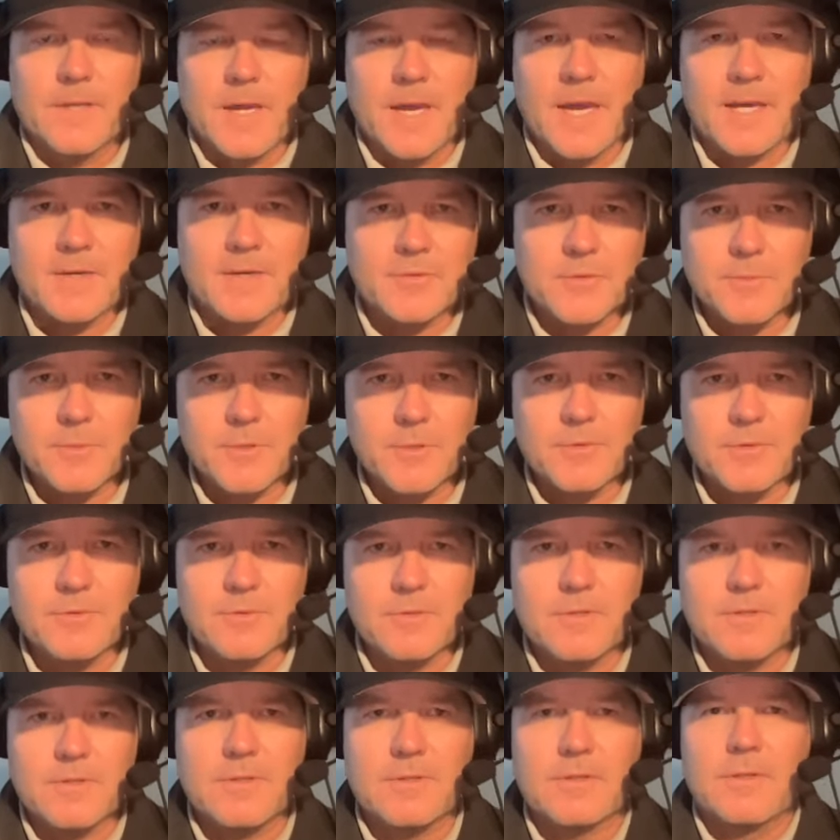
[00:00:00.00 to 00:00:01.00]

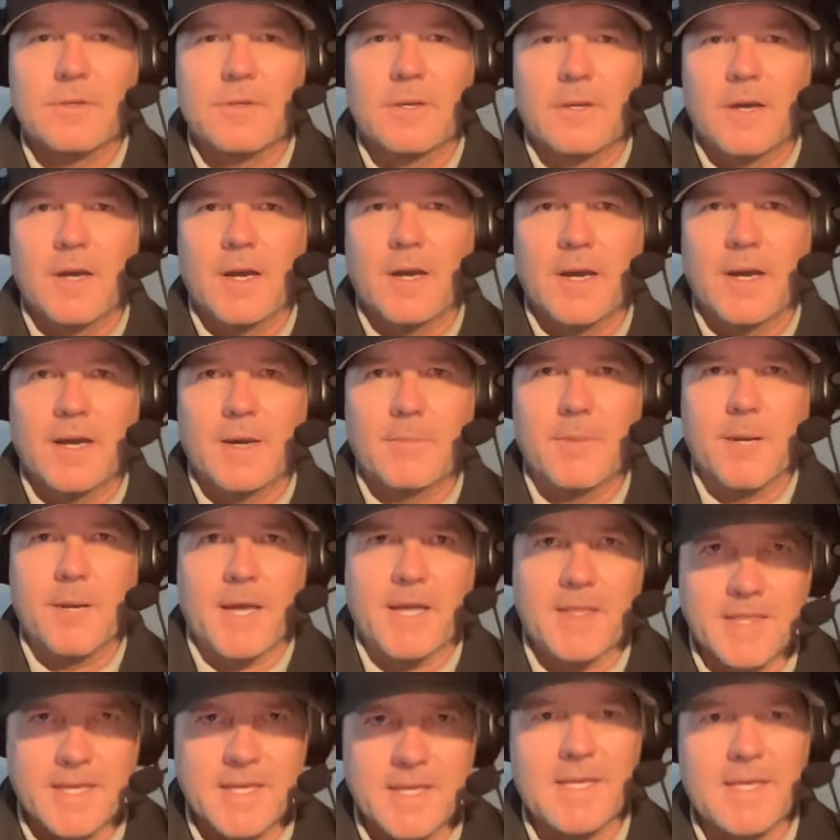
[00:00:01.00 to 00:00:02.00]
attributes, but
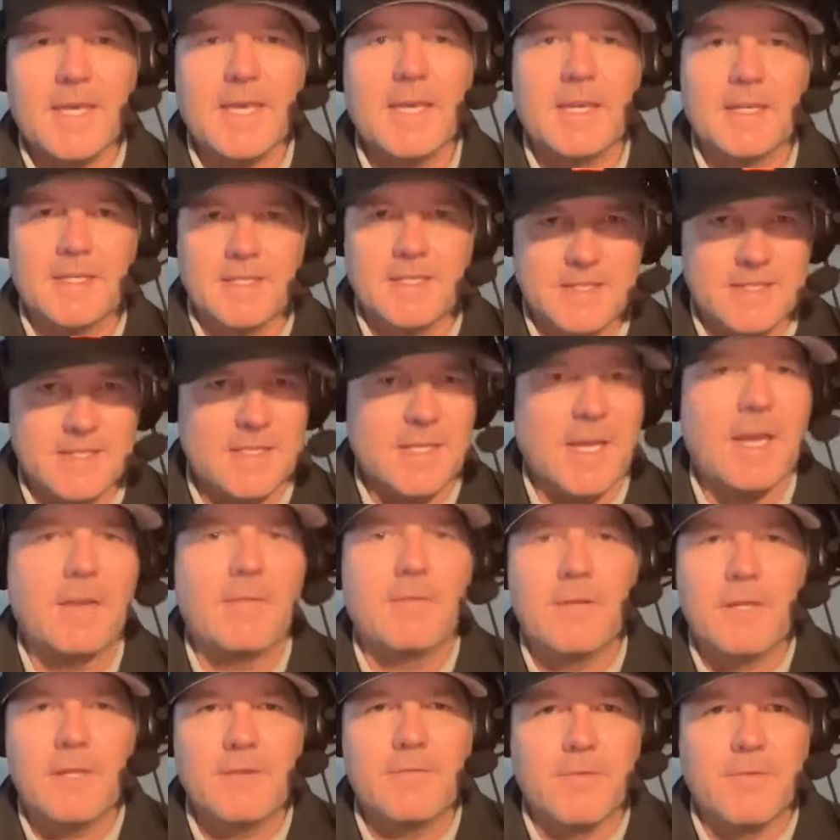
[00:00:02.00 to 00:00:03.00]
I think he is a
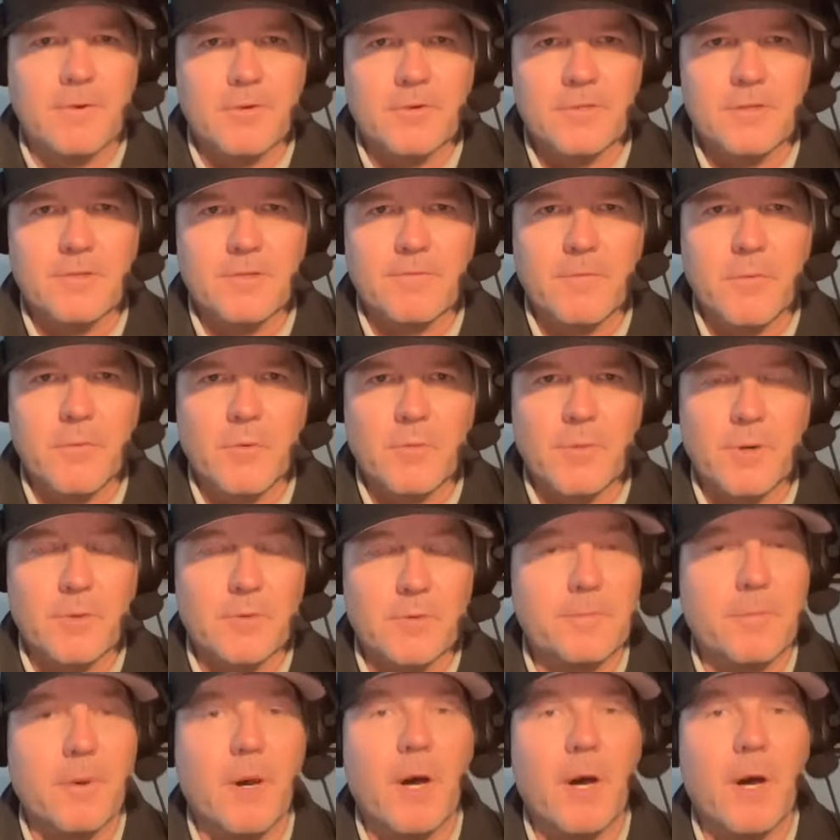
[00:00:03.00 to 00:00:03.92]
safety first and foremost.